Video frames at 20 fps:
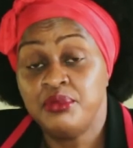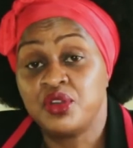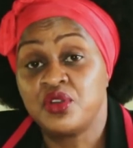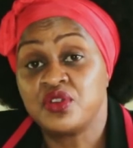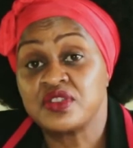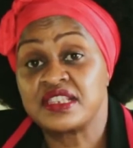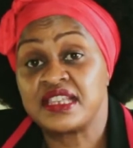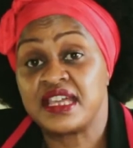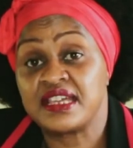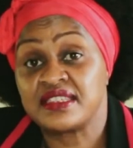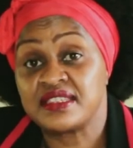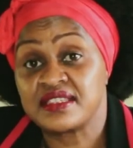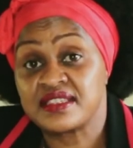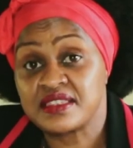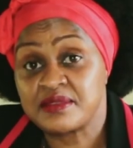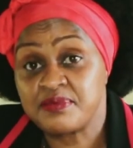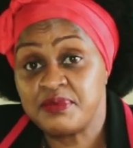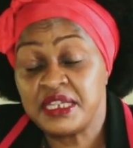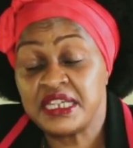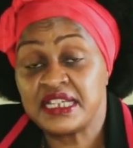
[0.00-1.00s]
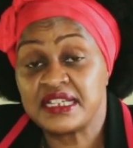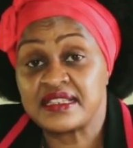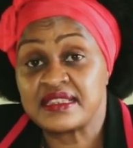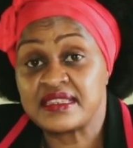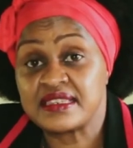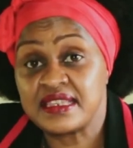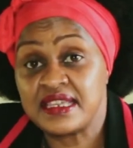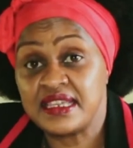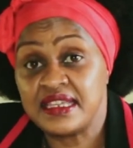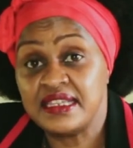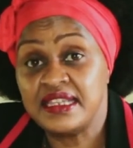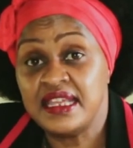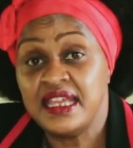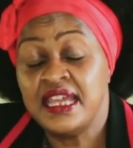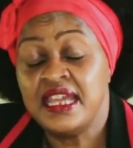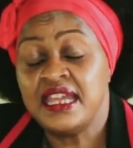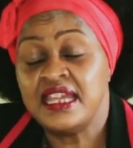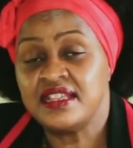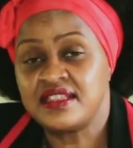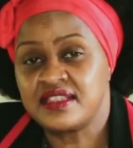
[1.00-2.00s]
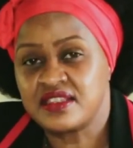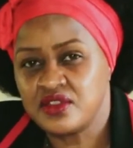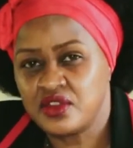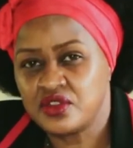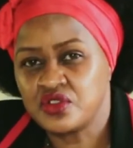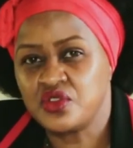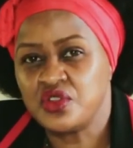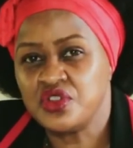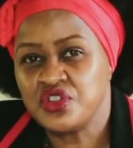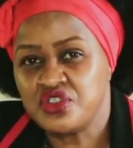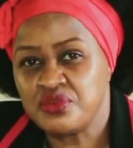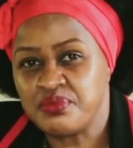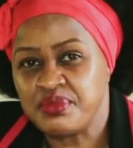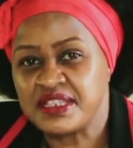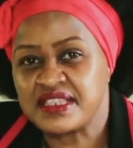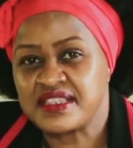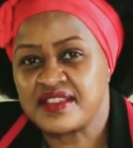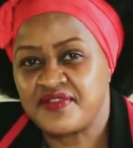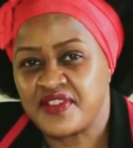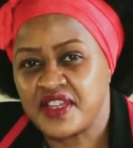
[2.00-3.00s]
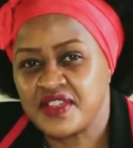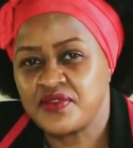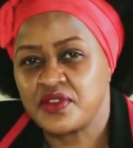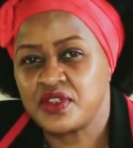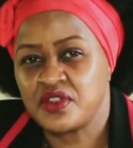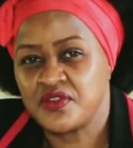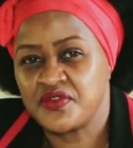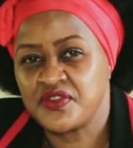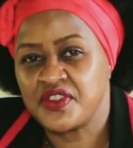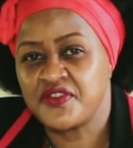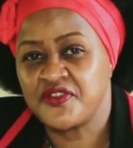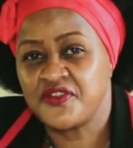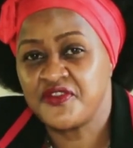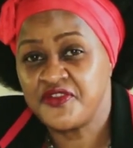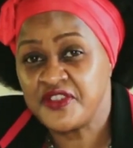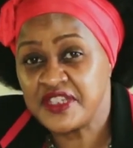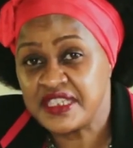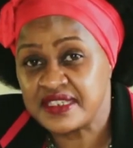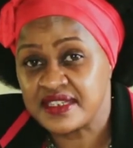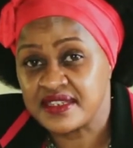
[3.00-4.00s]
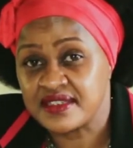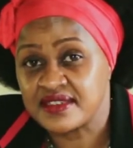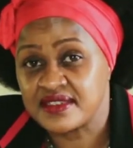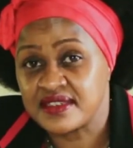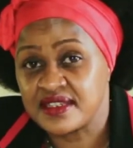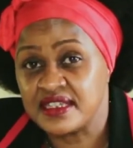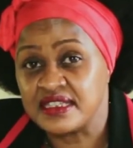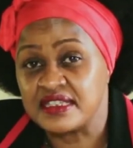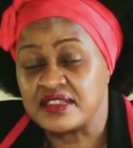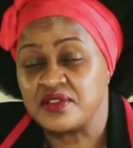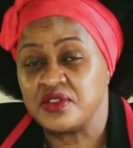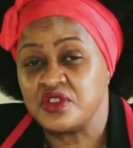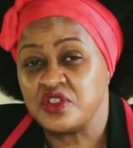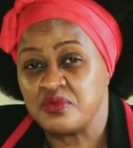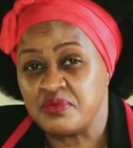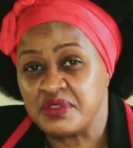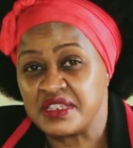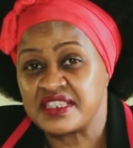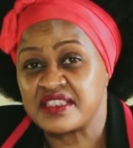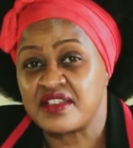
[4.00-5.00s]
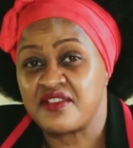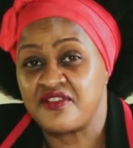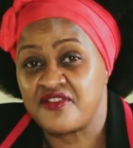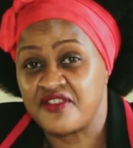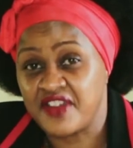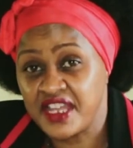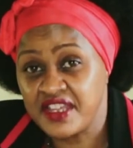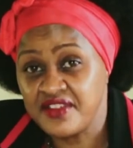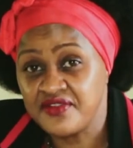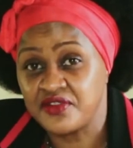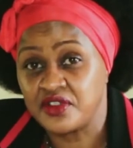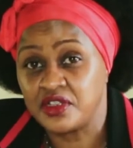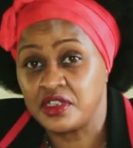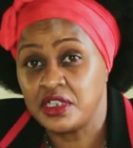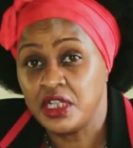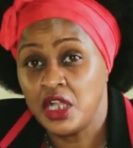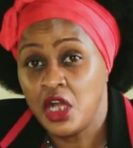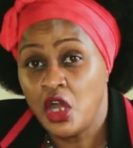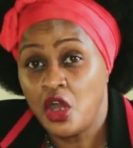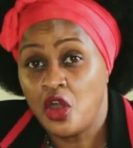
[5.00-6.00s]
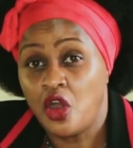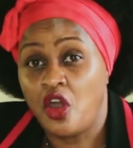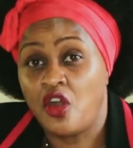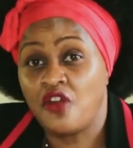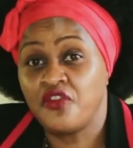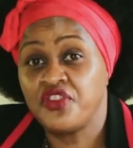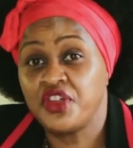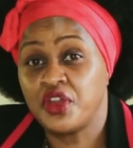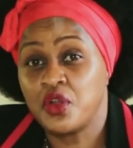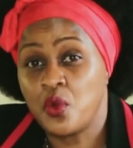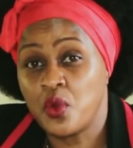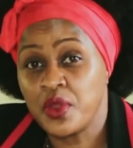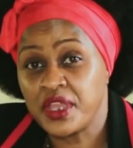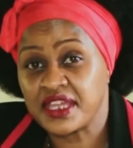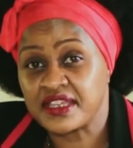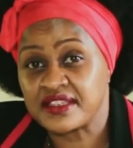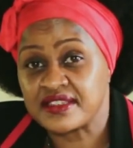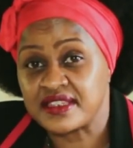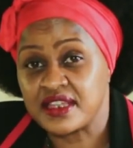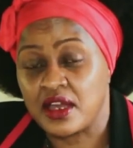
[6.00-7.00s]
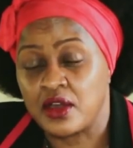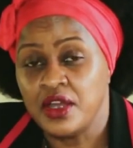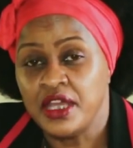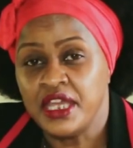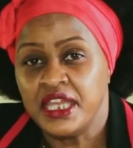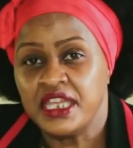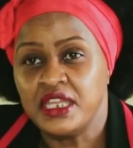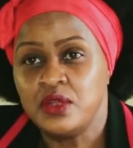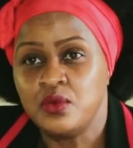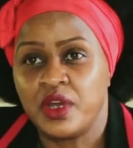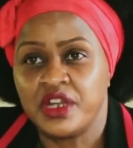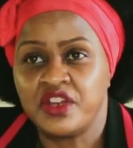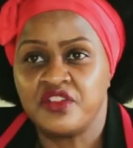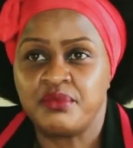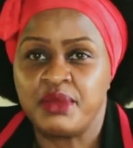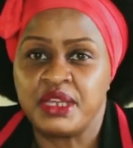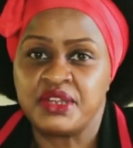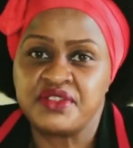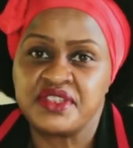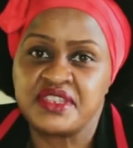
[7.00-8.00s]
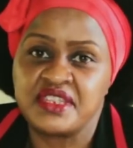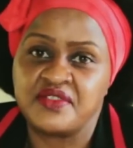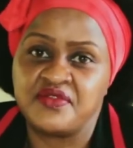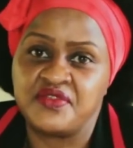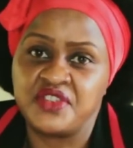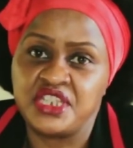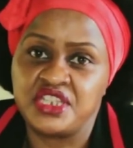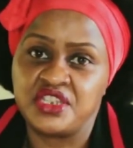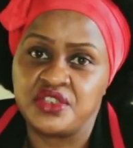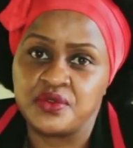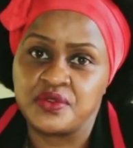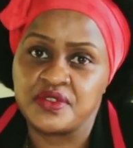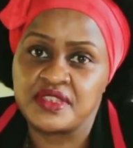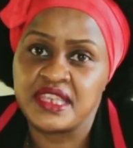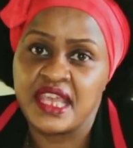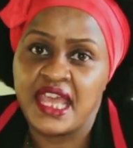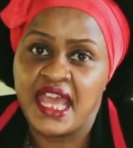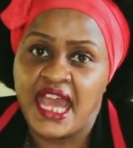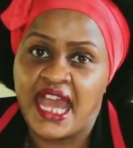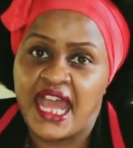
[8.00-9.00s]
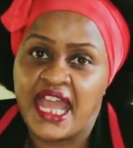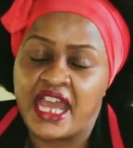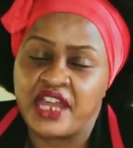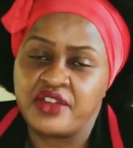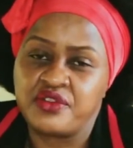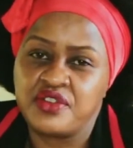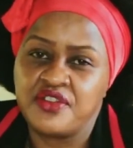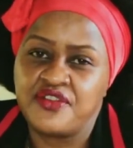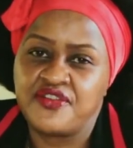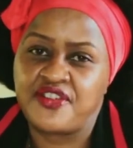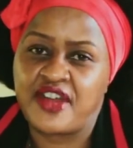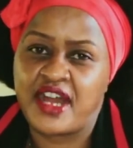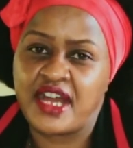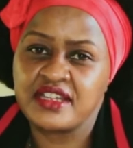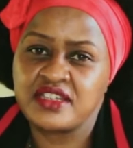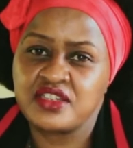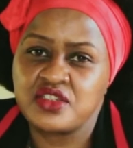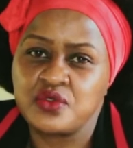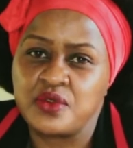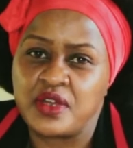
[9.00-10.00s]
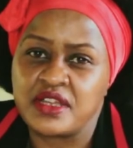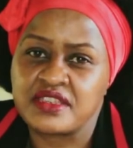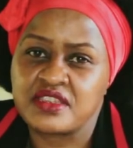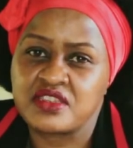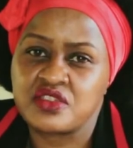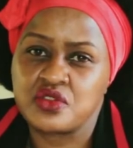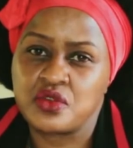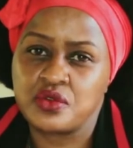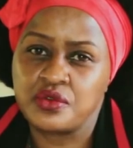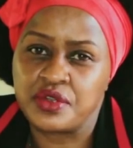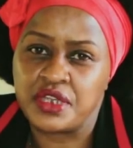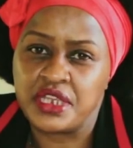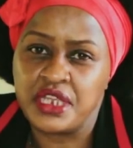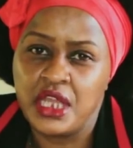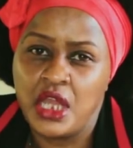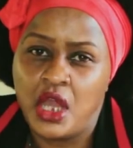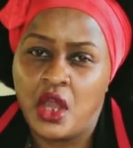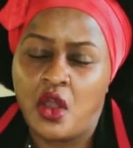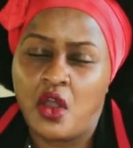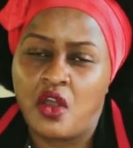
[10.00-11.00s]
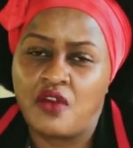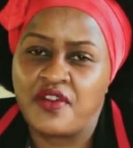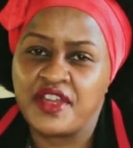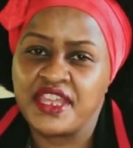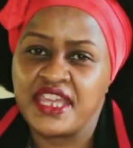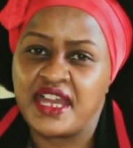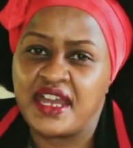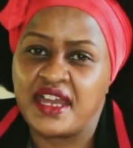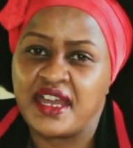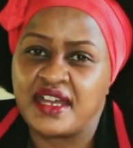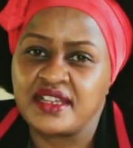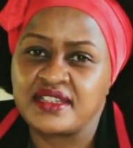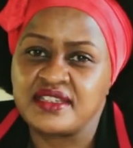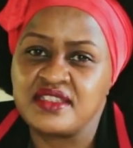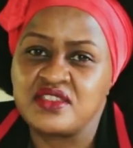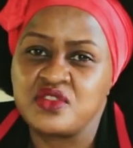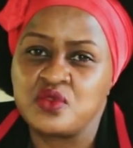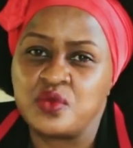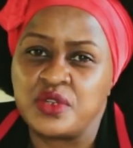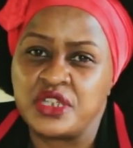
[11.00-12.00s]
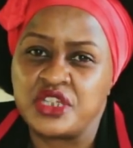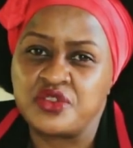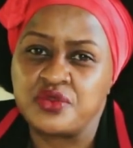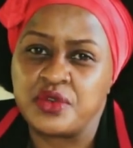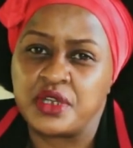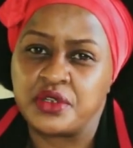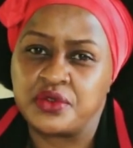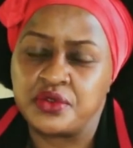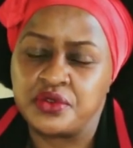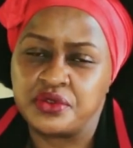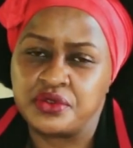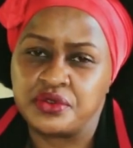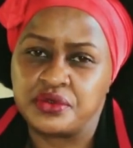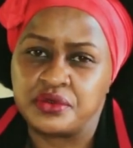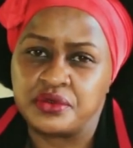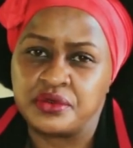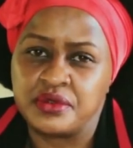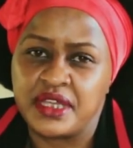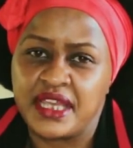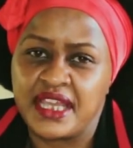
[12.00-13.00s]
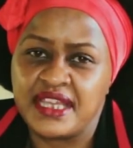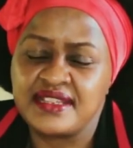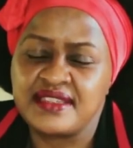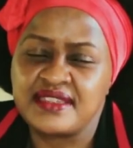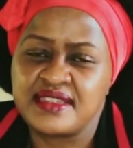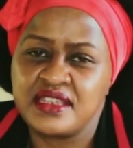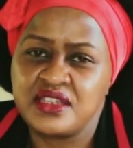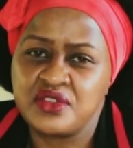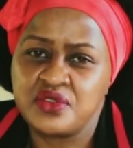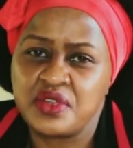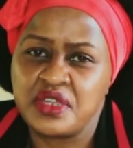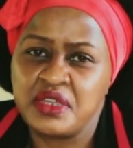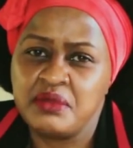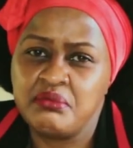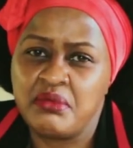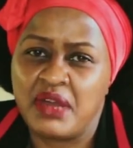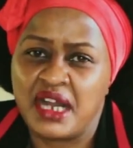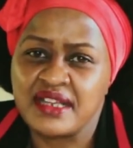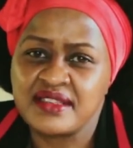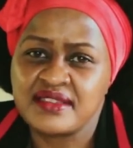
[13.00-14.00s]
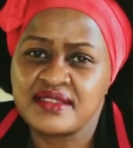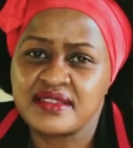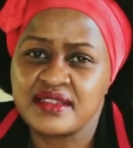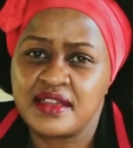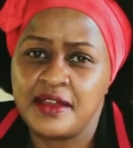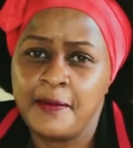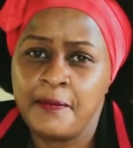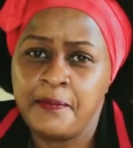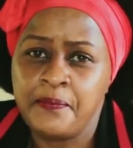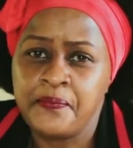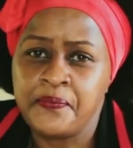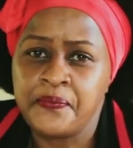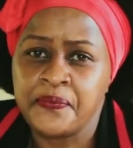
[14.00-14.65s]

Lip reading: Because like the speaker said, it's not going to be survival of the fittest. It's going to be survival of the quickest. Now, in one of my recent videos, I had referred to a story of a young artist who went to a guru and said to him, Master,